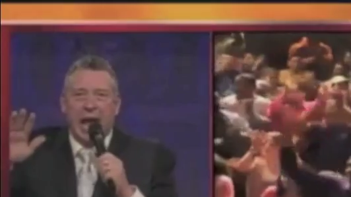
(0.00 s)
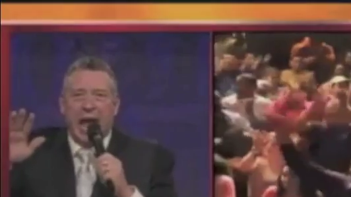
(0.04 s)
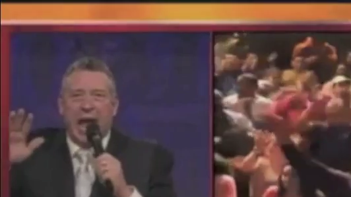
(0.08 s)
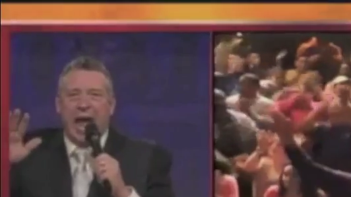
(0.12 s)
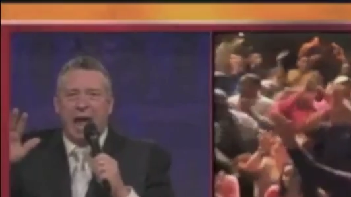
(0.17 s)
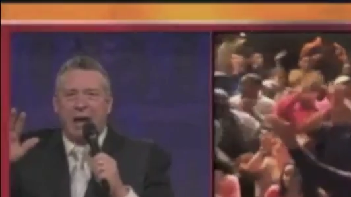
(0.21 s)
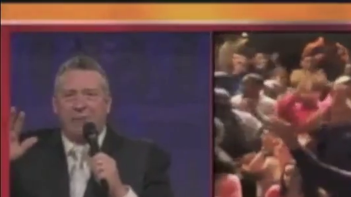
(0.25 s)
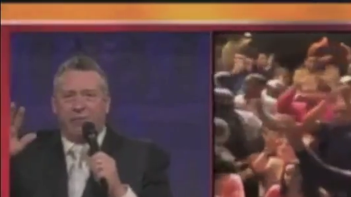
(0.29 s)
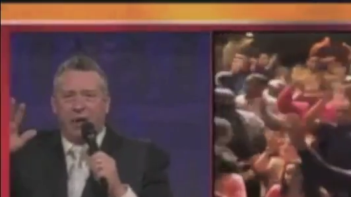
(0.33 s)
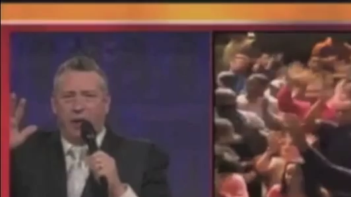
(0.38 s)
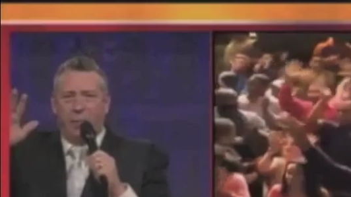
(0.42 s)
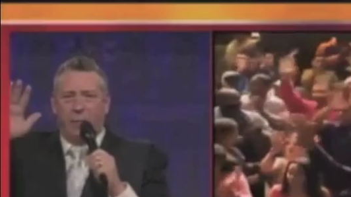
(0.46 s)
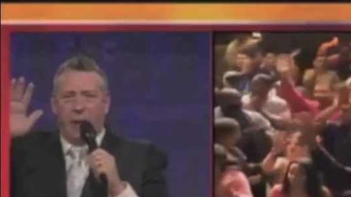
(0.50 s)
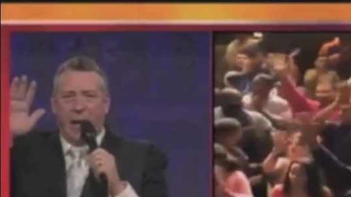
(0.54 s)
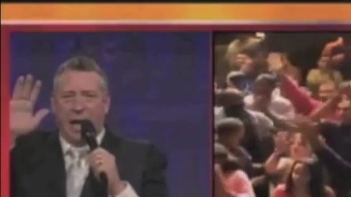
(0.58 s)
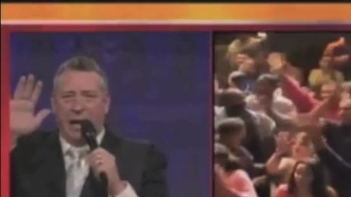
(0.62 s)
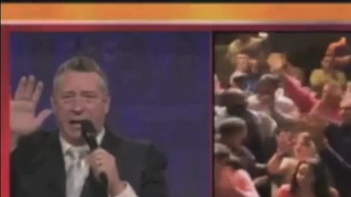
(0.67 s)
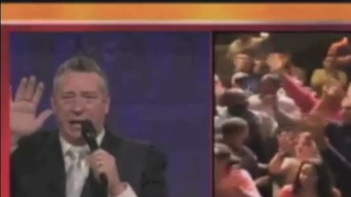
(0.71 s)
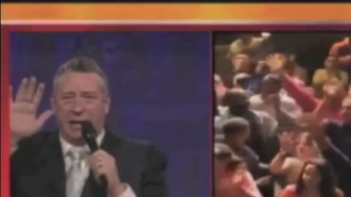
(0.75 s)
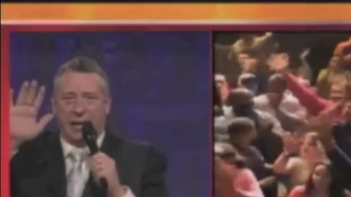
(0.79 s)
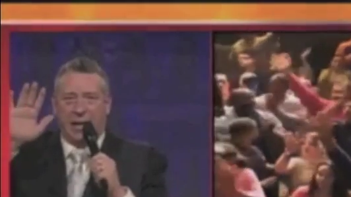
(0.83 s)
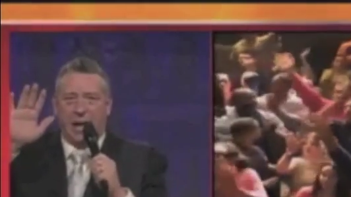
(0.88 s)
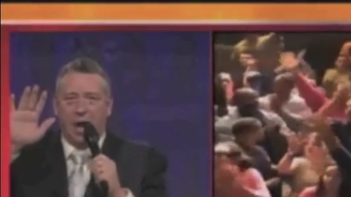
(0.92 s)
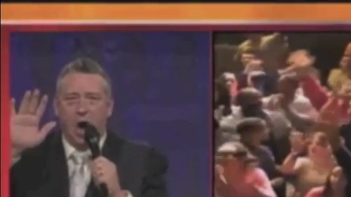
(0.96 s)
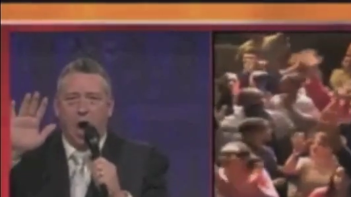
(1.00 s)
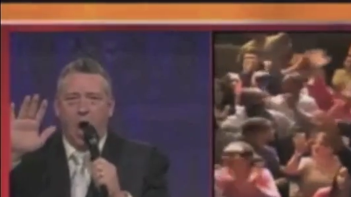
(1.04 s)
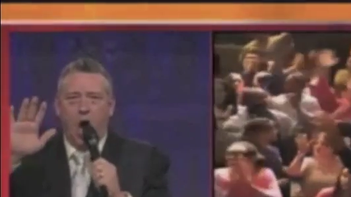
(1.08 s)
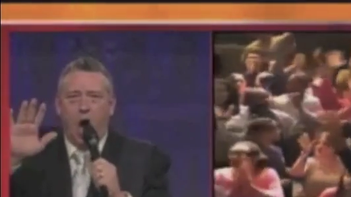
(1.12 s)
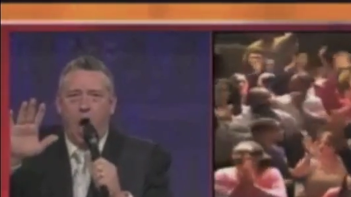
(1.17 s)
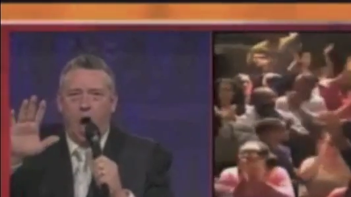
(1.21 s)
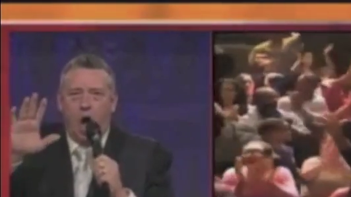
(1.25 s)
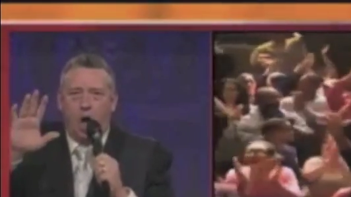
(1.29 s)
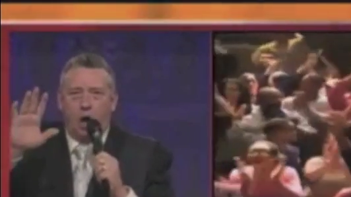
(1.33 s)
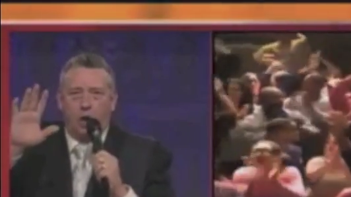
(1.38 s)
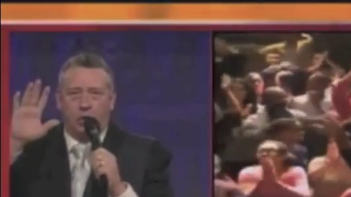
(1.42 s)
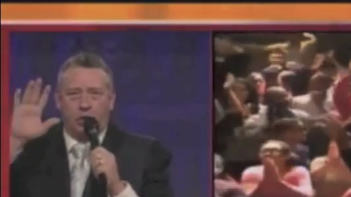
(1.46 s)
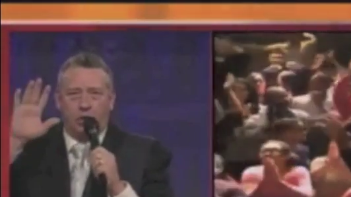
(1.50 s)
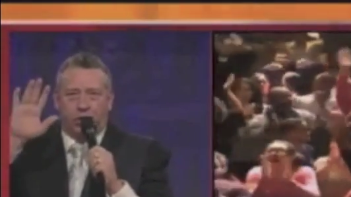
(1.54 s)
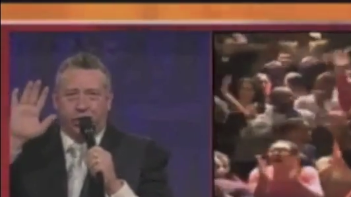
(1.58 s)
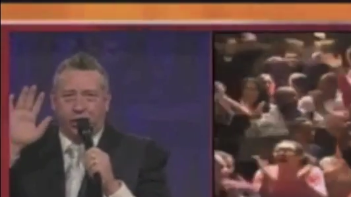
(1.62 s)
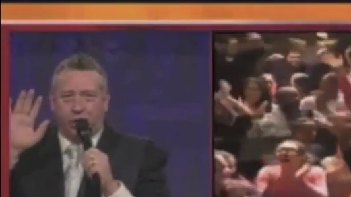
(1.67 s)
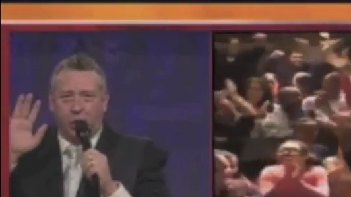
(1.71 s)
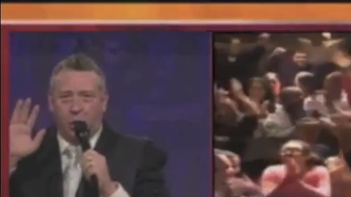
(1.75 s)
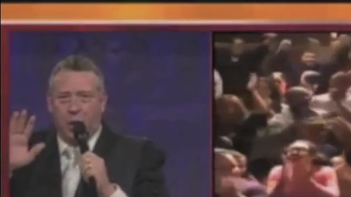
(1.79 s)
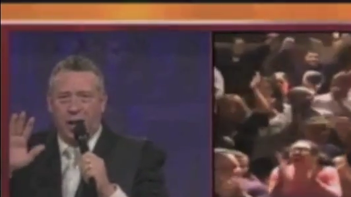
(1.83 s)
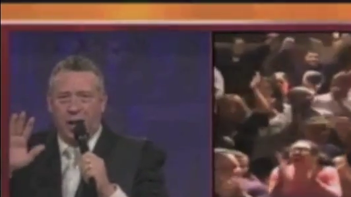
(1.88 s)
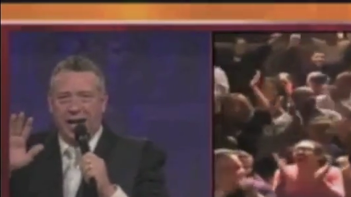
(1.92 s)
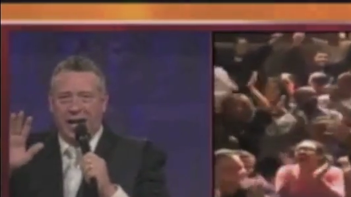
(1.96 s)
Everybody, on
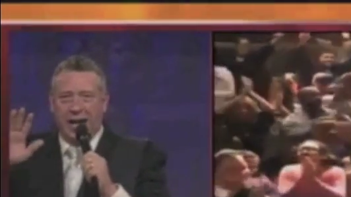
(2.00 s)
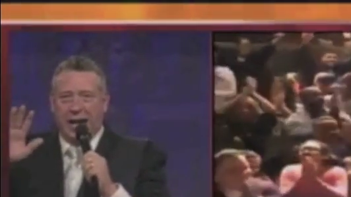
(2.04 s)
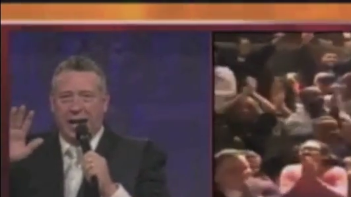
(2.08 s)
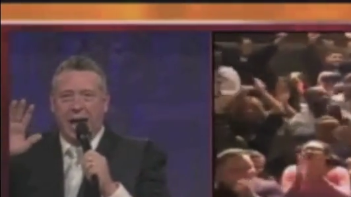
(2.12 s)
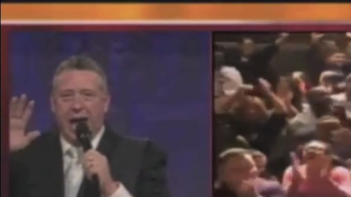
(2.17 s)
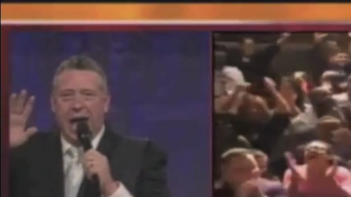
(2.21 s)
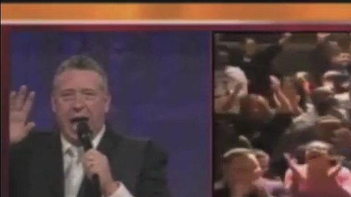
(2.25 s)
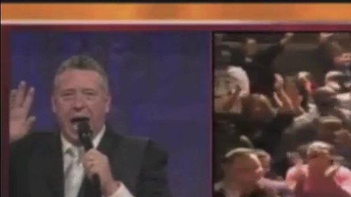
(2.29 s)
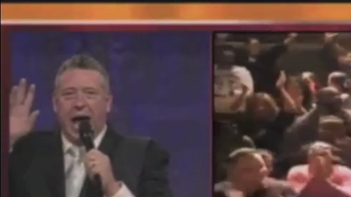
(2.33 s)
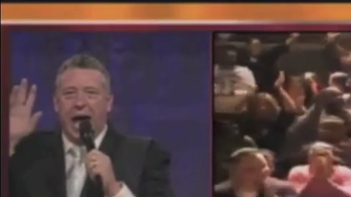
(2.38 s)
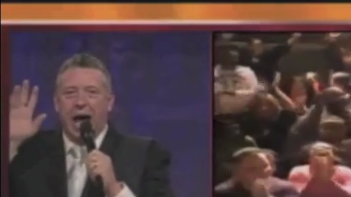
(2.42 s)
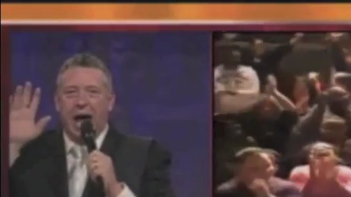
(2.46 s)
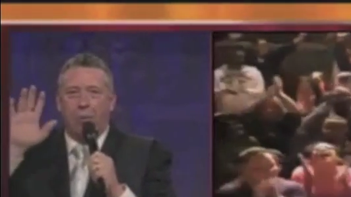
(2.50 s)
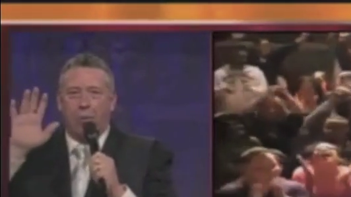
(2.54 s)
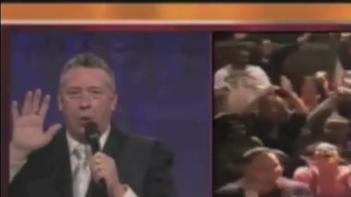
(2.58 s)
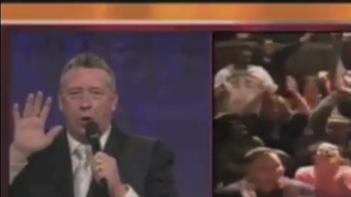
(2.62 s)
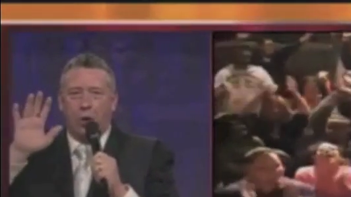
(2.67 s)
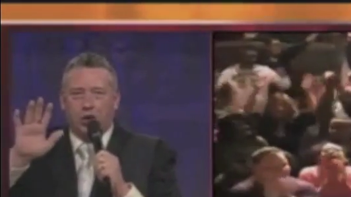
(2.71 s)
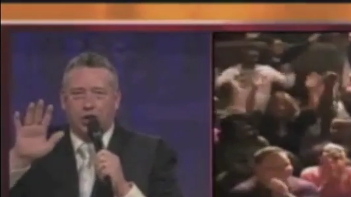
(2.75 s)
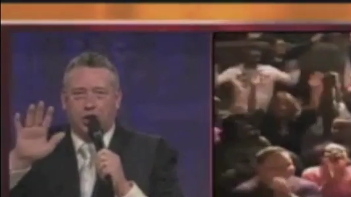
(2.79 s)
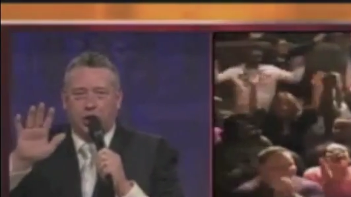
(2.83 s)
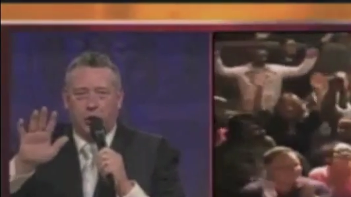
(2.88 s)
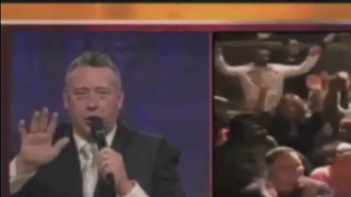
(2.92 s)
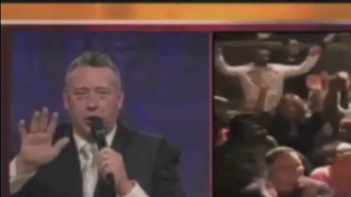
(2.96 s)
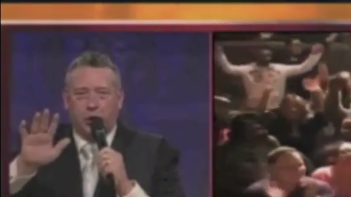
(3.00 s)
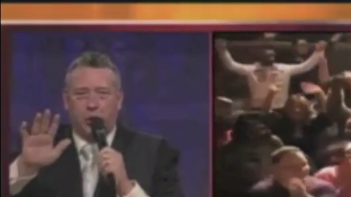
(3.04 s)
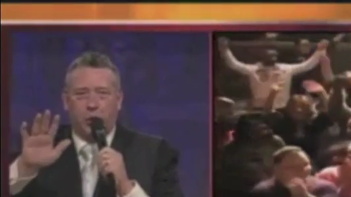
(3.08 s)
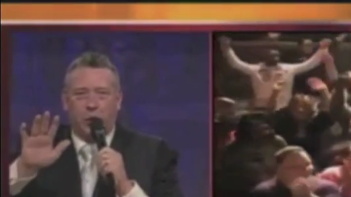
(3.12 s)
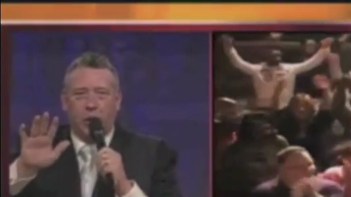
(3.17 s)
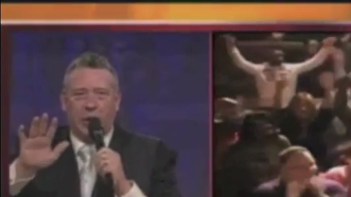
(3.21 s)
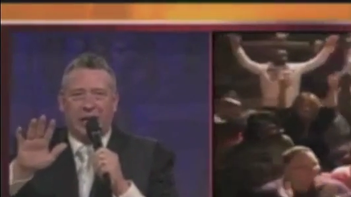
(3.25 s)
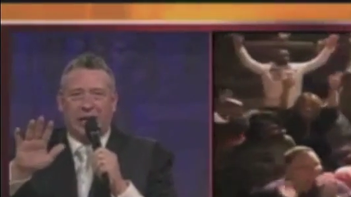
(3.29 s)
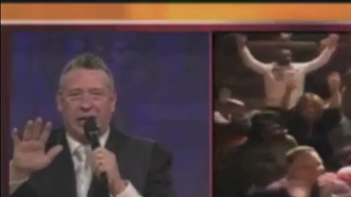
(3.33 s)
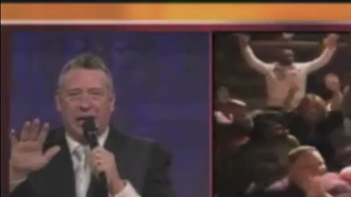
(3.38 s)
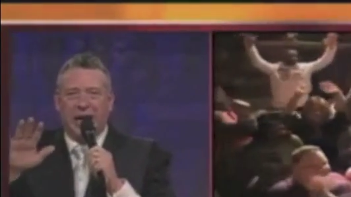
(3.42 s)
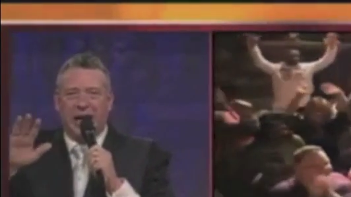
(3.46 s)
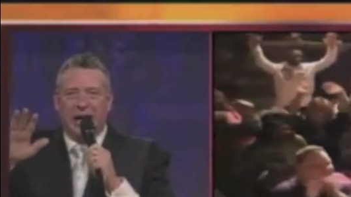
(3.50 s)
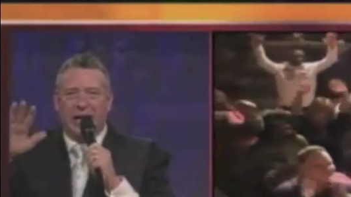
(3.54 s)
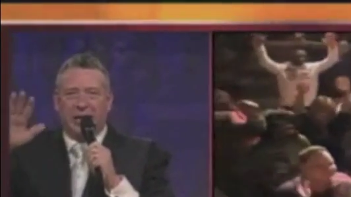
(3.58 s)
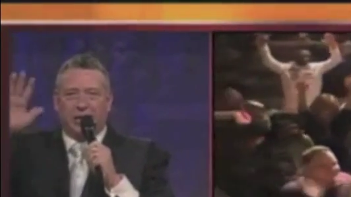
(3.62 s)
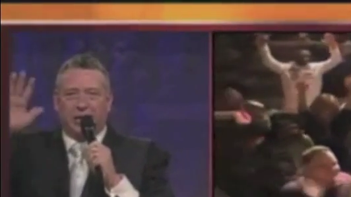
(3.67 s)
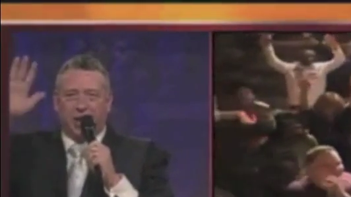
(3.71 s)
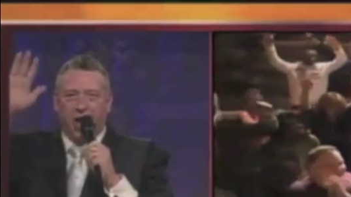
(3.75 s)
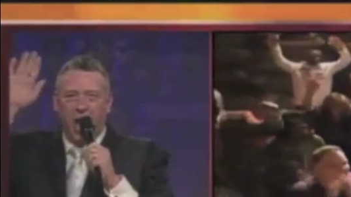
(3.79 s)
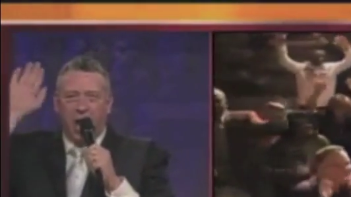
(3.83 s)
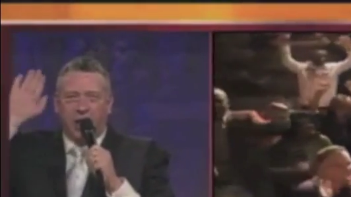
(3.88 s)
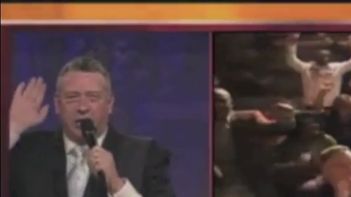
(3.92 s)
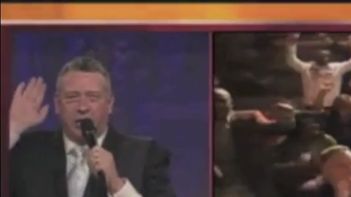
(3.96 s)
three, I want you to
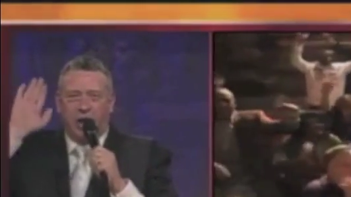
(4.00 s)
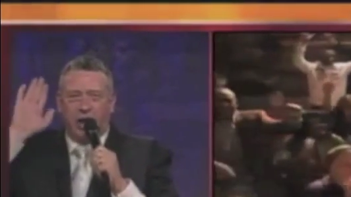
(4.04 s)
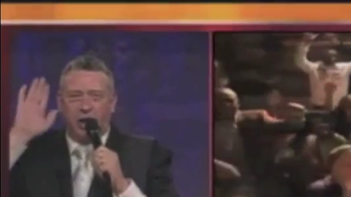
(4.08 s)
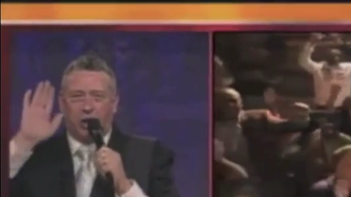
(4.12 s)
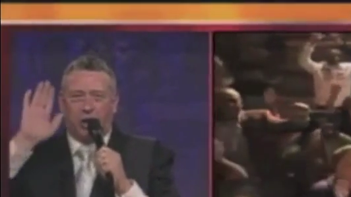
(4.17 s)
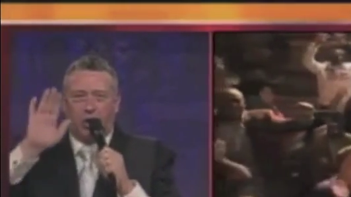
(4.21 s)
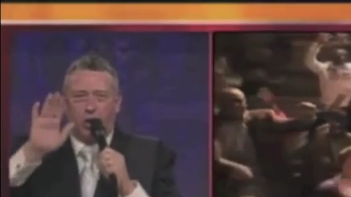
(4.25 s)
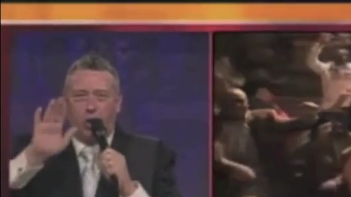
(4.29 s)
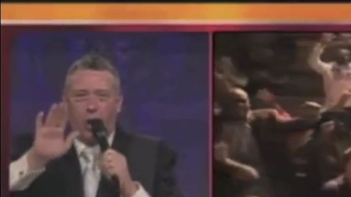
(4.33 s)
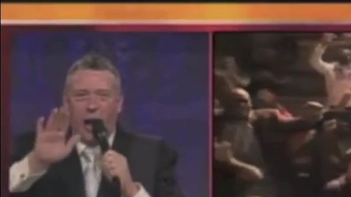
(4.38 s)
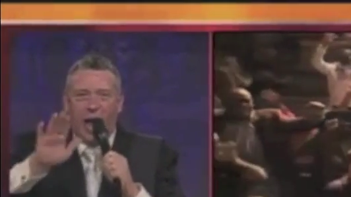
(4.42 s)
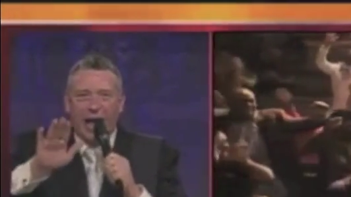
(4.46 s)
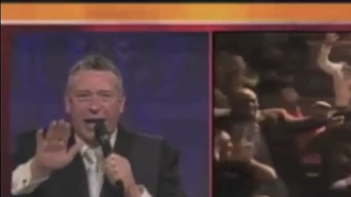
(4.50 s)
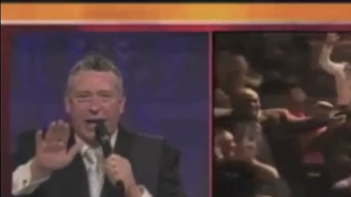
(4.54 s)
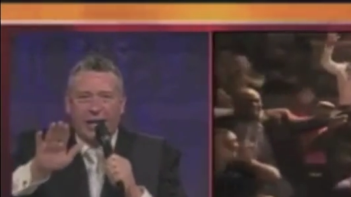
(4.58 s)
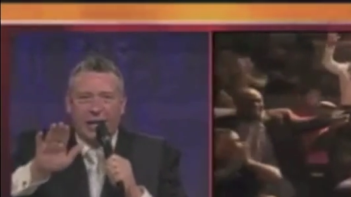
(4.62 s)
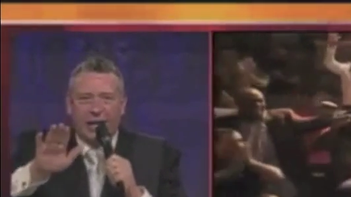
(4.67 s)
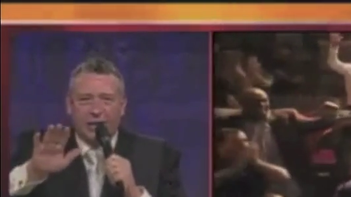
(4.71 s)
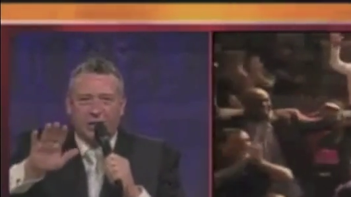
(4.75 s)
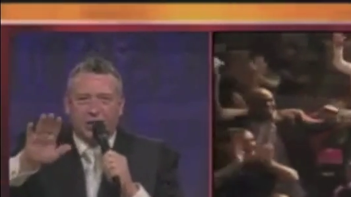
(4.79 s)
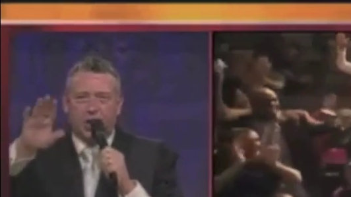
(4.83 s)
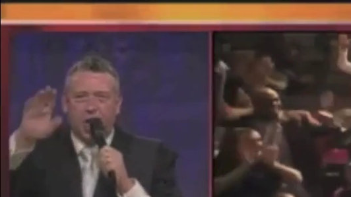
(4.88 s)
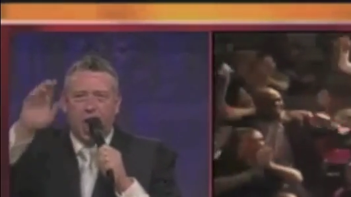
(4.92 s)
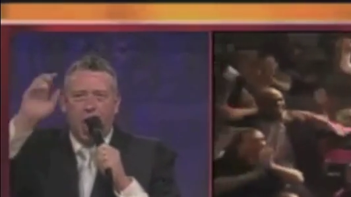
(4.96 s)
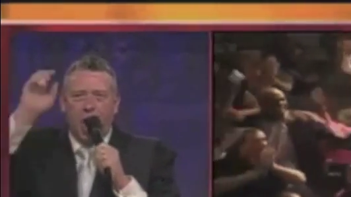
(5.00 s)
release the greatest